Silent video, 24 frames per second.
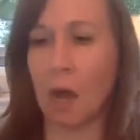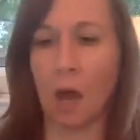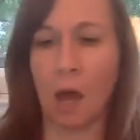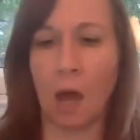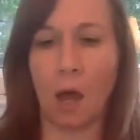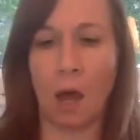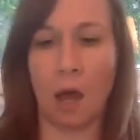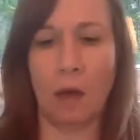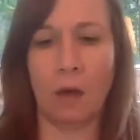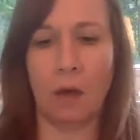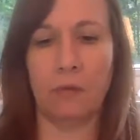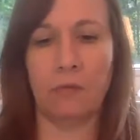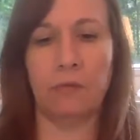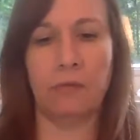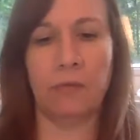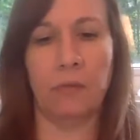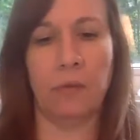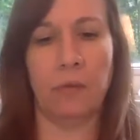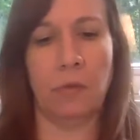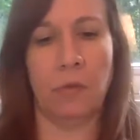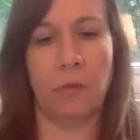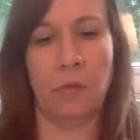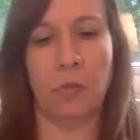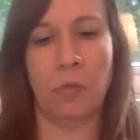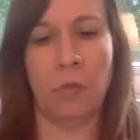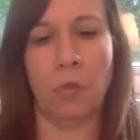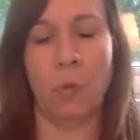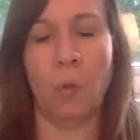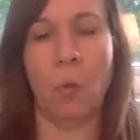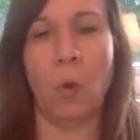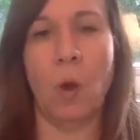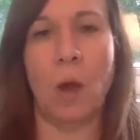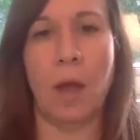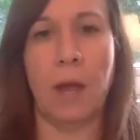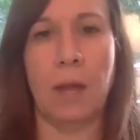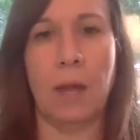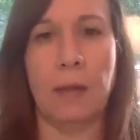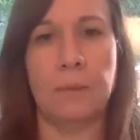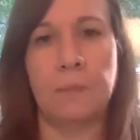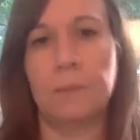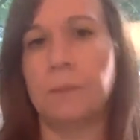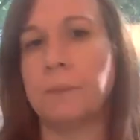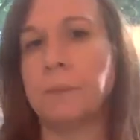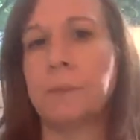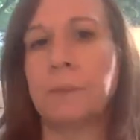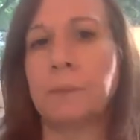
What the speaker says: of the one